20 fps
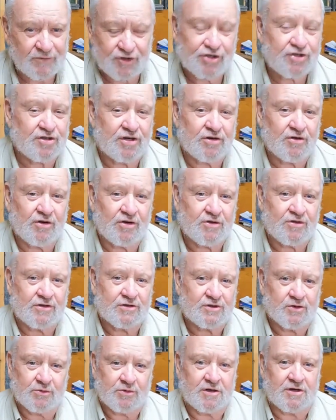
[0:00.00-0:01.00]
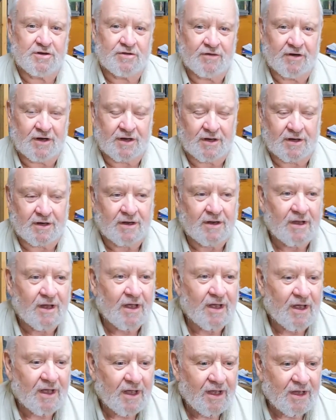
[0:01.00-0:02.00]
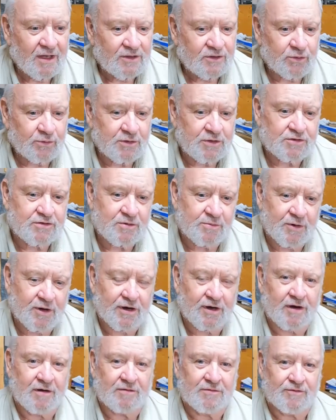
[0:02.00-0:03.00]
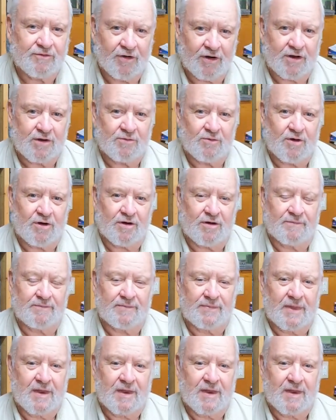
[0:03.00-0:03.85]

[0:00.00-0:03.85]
Just didn't look good, so we didn't drink it. So we used to bring our drinking water.